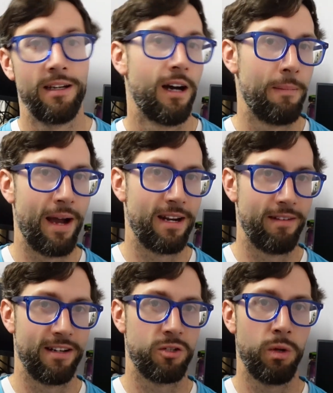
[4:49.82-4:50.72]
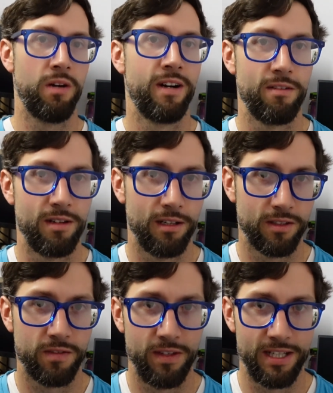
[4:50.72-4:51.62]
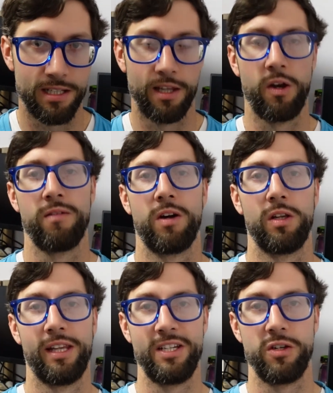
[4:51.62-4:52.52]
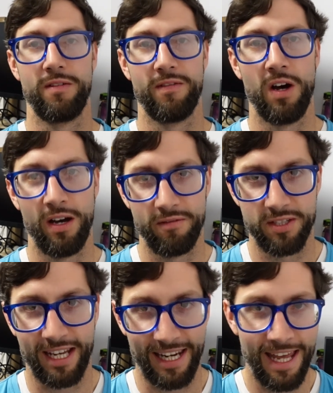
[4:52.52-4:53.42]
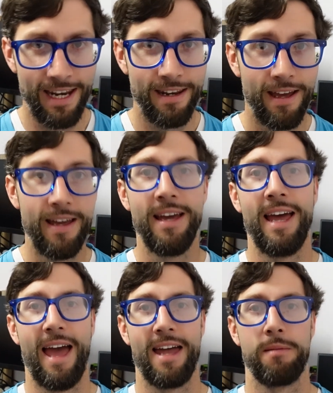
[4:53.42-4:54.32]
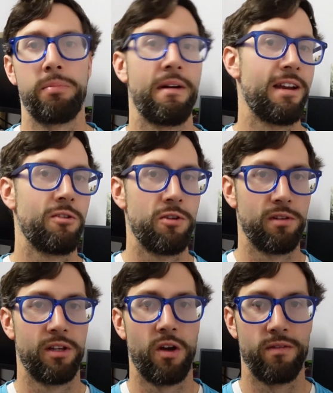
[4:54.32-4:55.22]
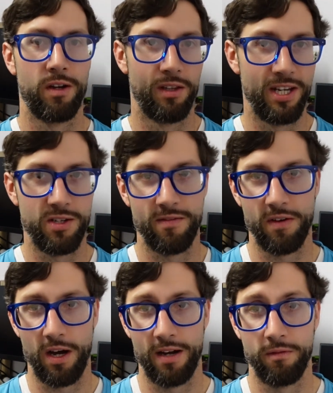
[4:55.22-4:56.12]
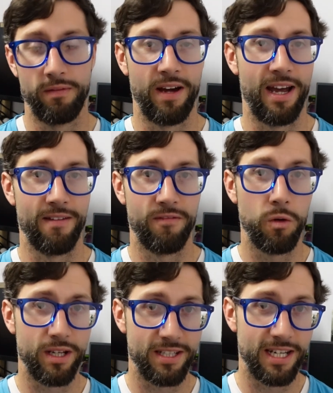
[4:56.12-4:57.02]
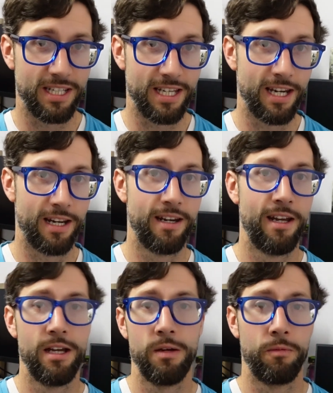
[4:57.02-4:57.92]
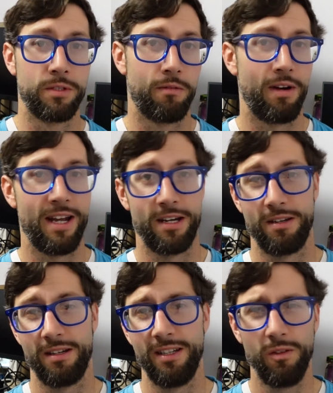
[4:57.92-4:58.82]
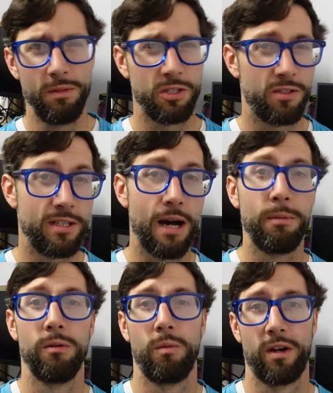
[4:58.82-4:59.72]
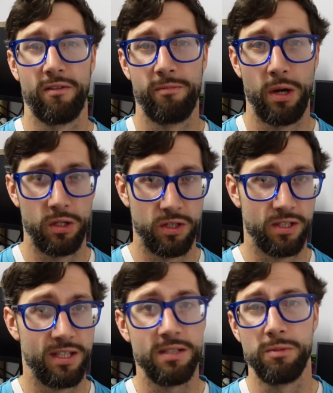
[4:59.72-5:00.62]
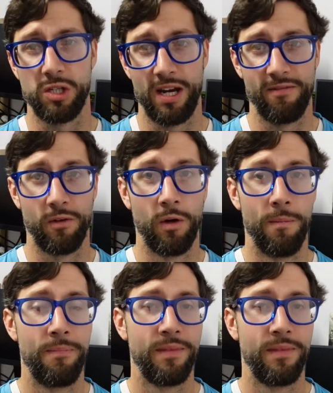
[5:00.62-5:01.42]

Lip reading: I paid around $1,200 for this Lenovo Legion 5 secondhand, and a brand new Lenovo Legion 5 with a 4060 in it was around almost double what I've purchased this machine for.